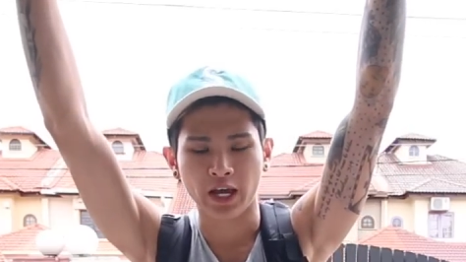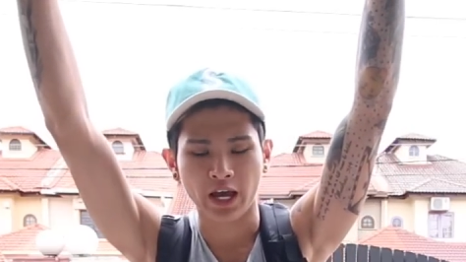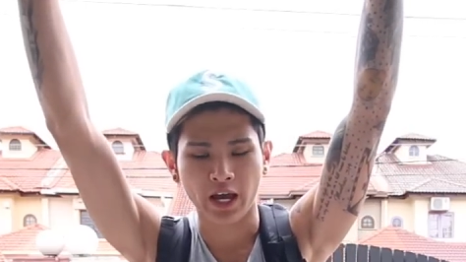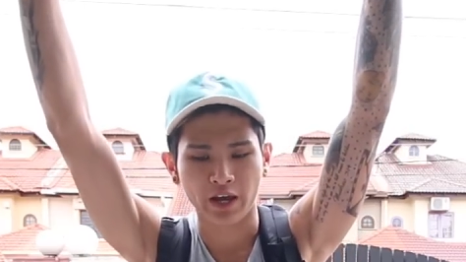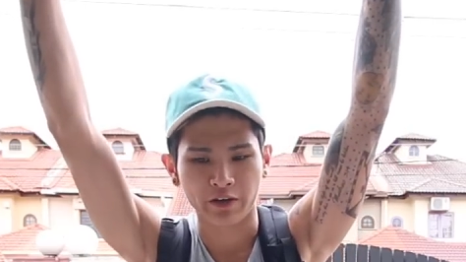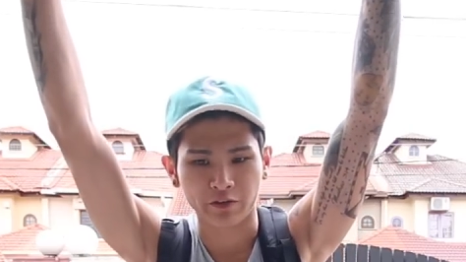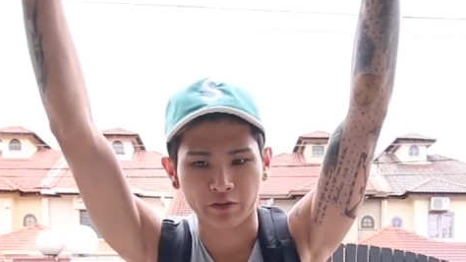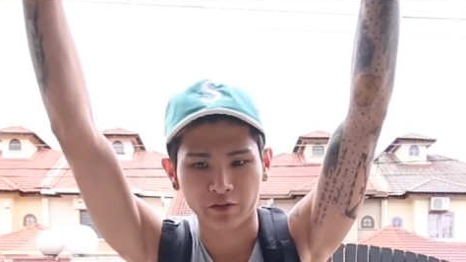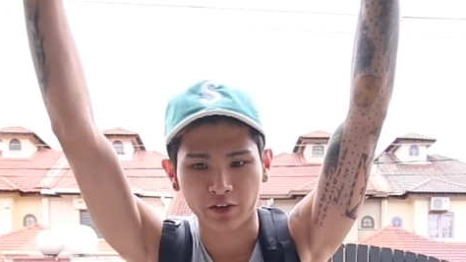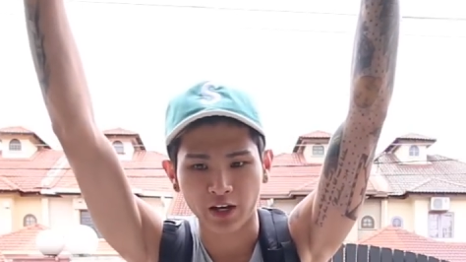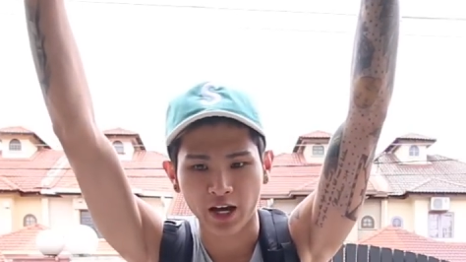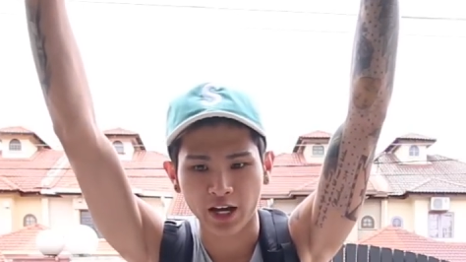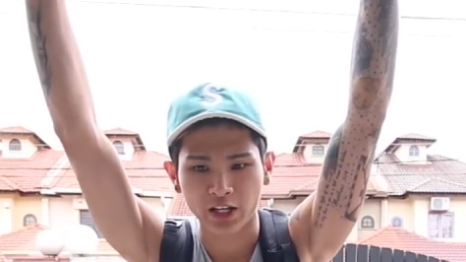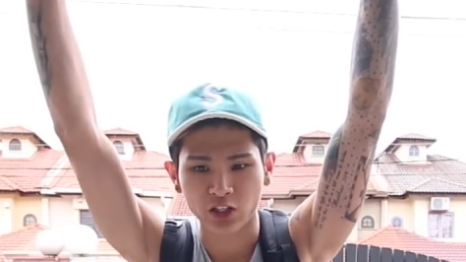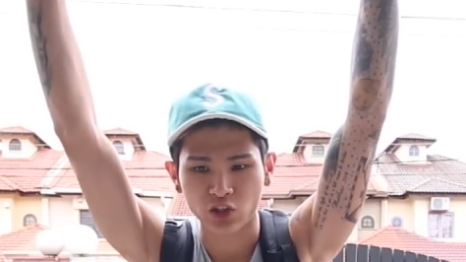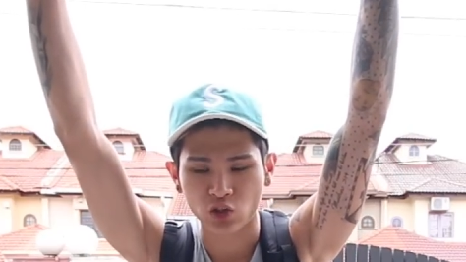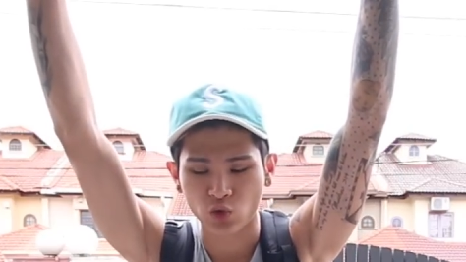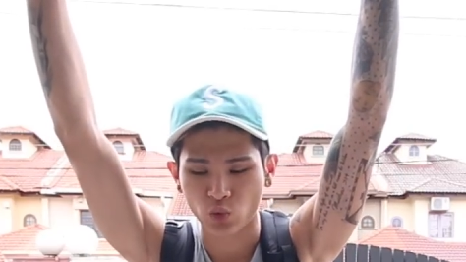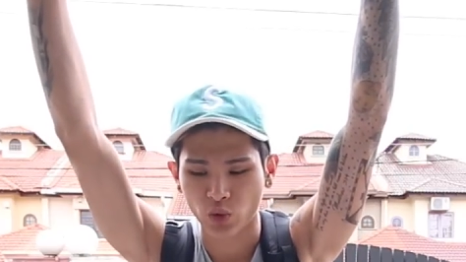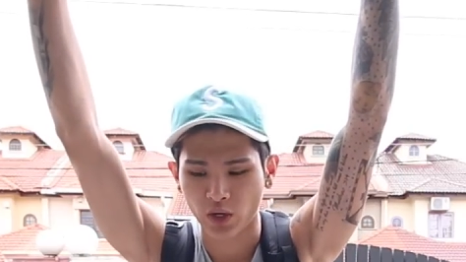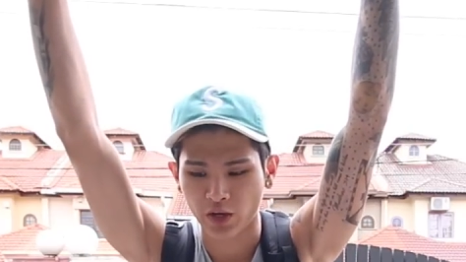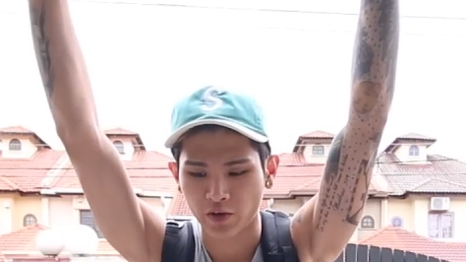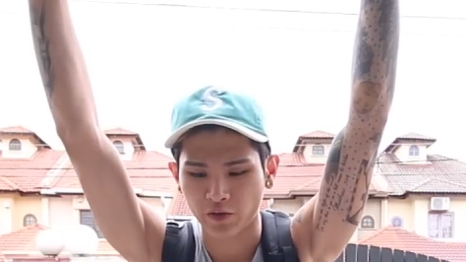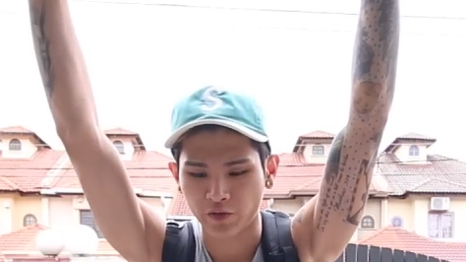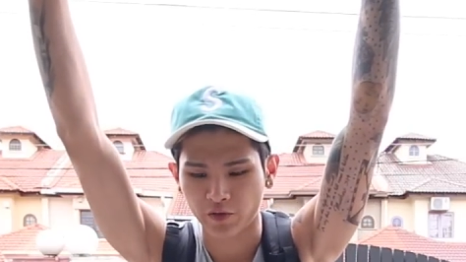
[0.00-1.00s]
have
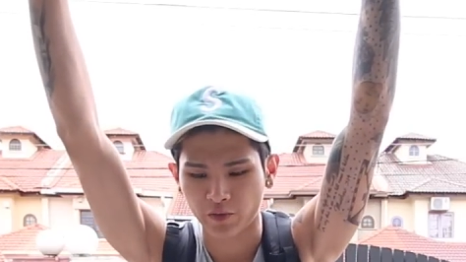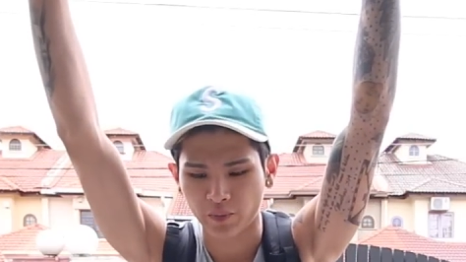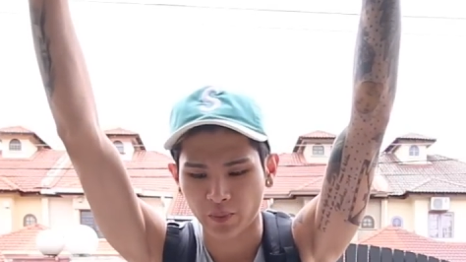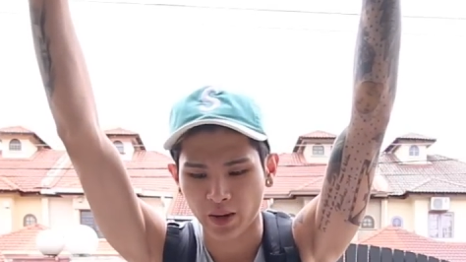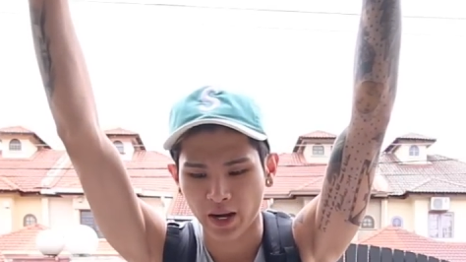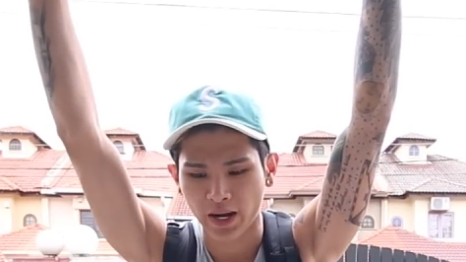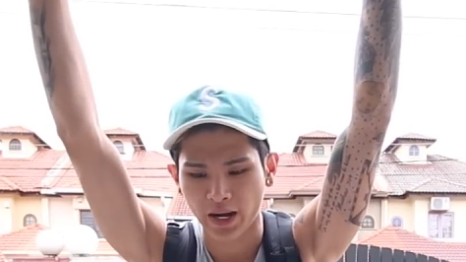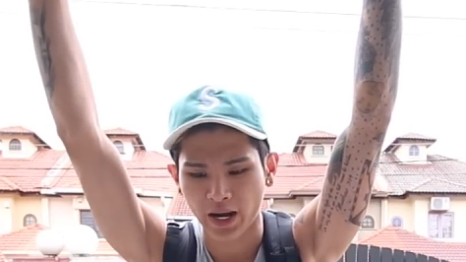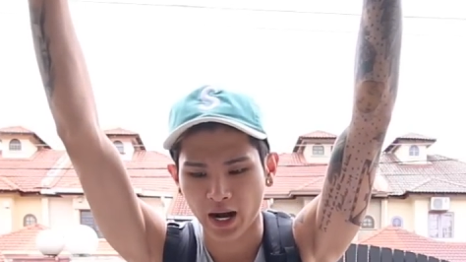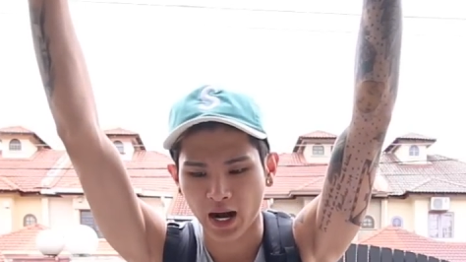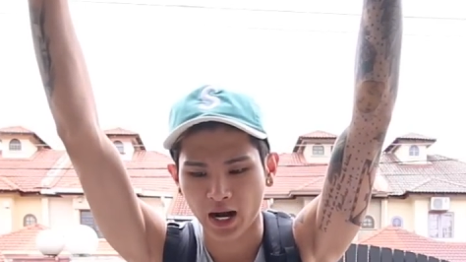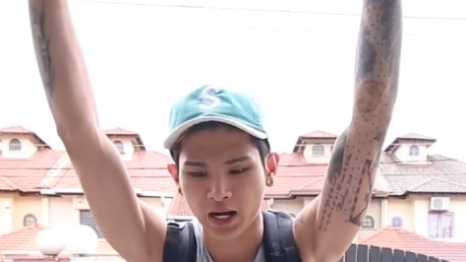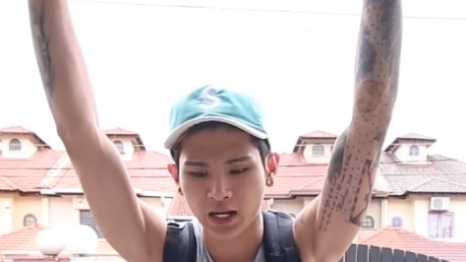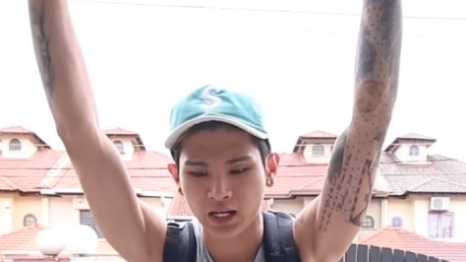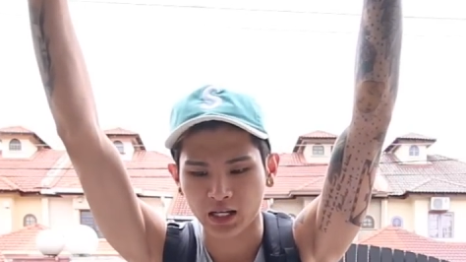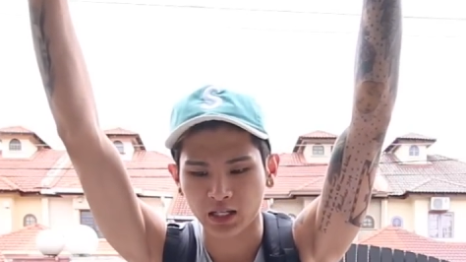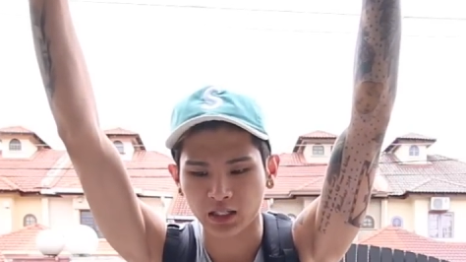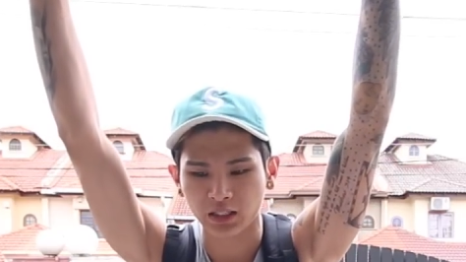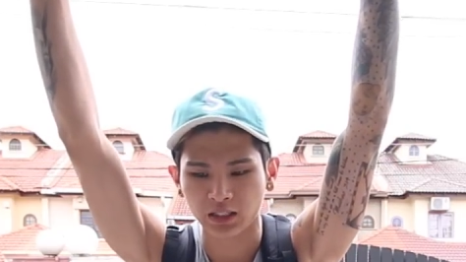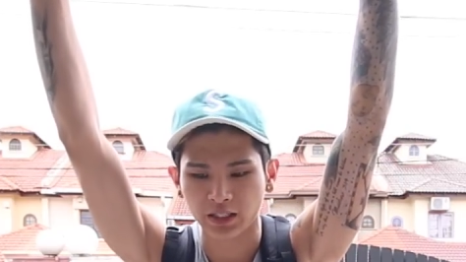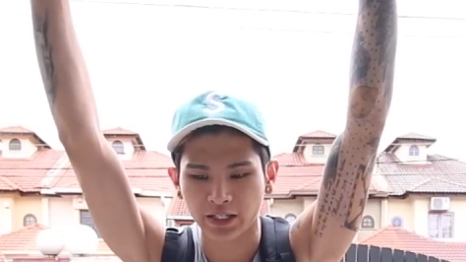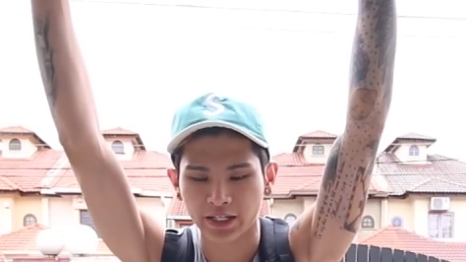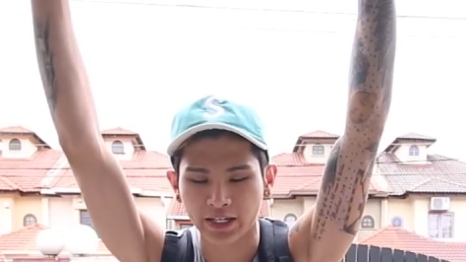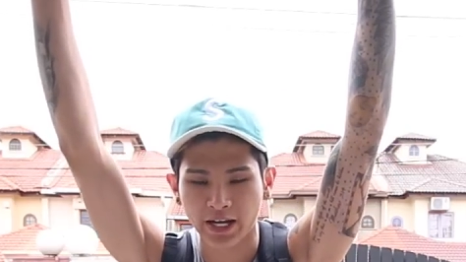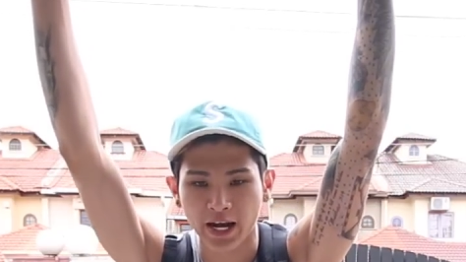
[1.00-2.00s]
lunch with my
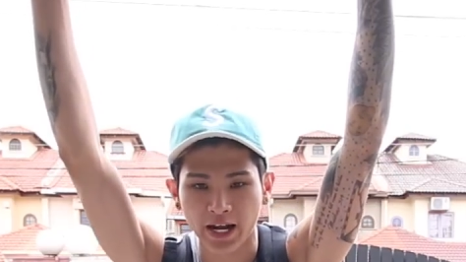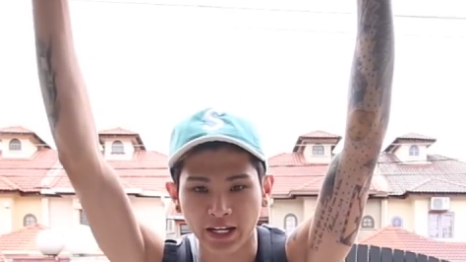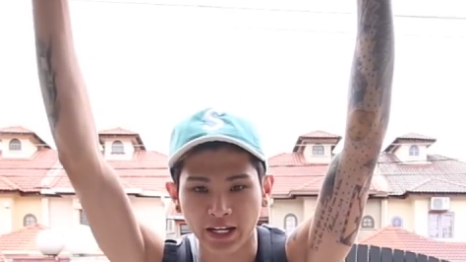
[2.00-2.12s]
uncle and